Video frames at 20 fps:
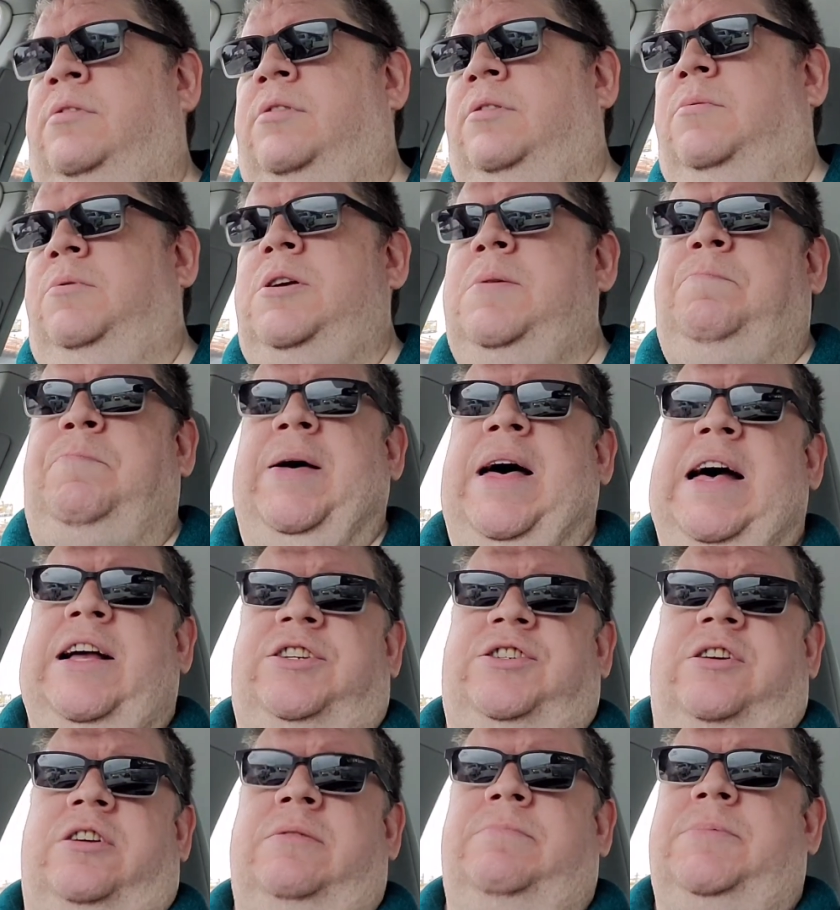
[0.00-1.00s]
We
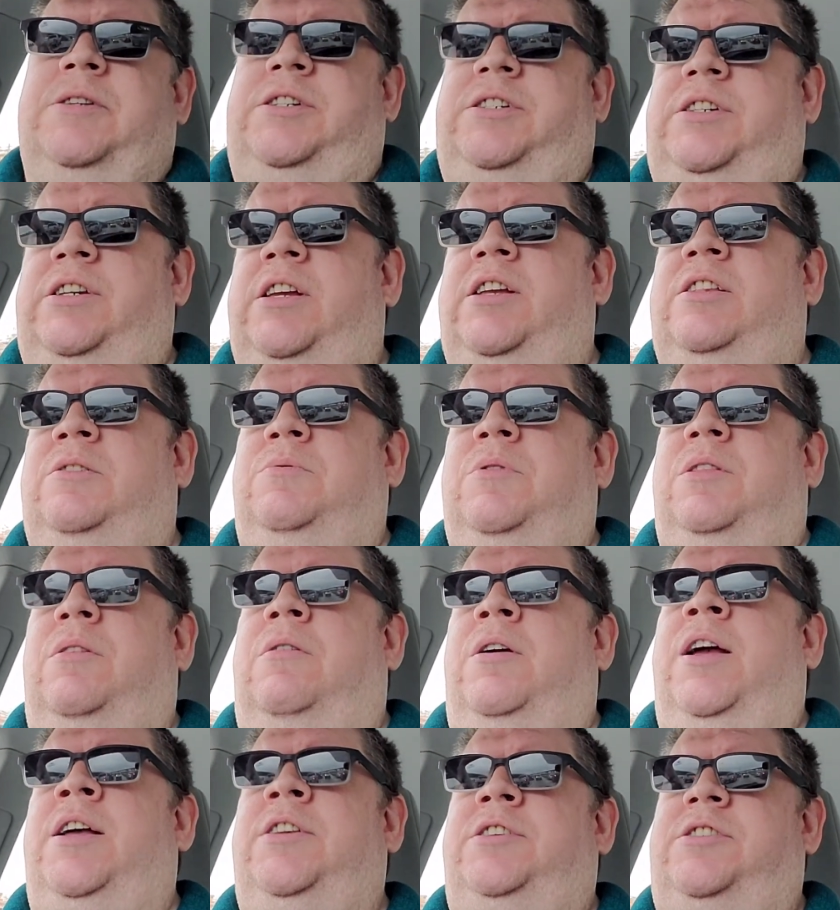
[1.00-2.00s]
bash on machines with
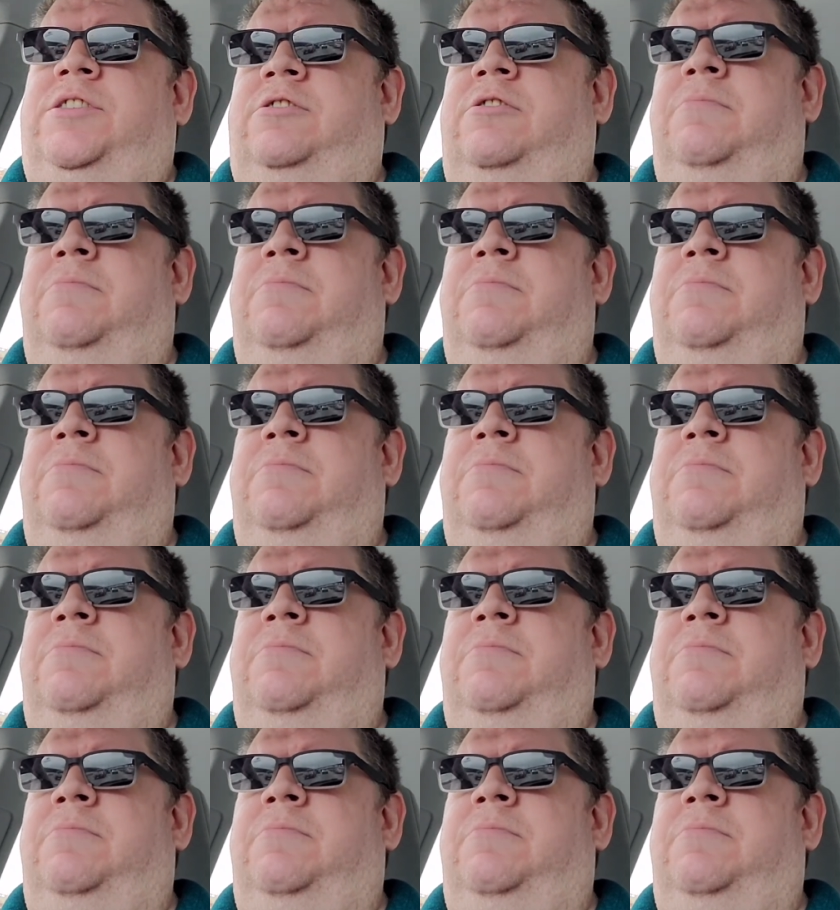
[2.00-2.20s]
wrench